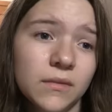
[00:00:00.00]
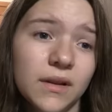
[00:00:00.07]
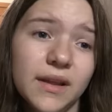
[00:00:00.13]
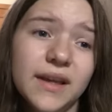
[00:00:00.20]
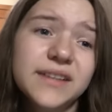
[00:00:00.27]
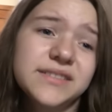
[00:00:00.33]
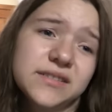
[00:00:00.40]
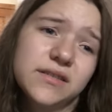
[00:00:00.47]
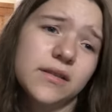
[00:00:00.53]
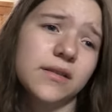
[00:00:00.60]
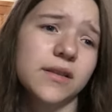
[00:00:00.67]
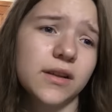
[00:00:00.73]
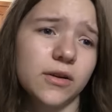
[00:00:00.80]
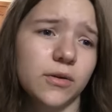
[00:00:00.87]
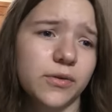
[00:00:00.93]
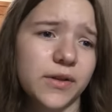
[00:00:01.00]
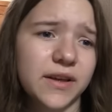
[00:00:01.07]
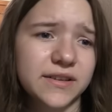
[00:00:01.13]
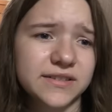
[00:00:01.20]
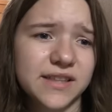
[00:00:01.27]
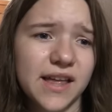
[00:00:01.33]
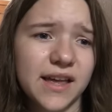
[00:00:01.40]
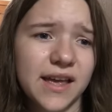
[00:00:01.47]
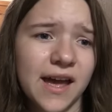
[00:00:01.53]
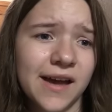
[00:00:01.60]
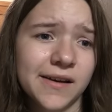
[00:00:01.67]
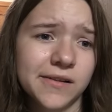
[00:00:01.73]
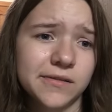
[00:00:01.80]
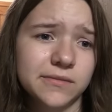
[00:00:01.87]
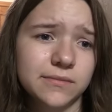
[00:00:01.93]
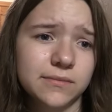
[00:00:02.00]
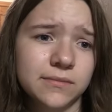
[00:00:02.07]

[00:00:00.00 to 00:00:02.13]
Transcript: It's the little things that count.